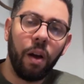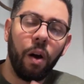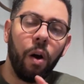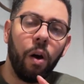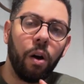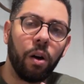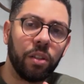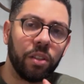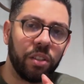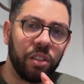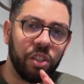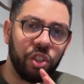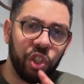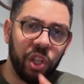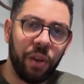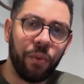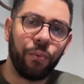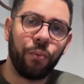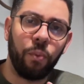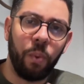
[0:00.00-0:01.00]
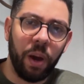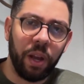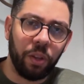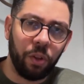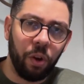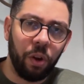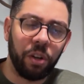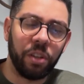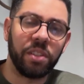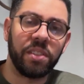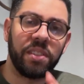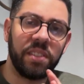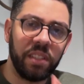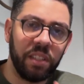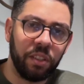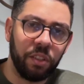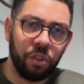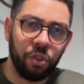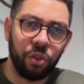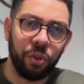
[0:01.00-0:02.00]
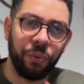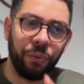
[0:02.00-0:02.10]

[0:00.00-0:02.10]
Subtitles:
on the Geoff Whitehorn signature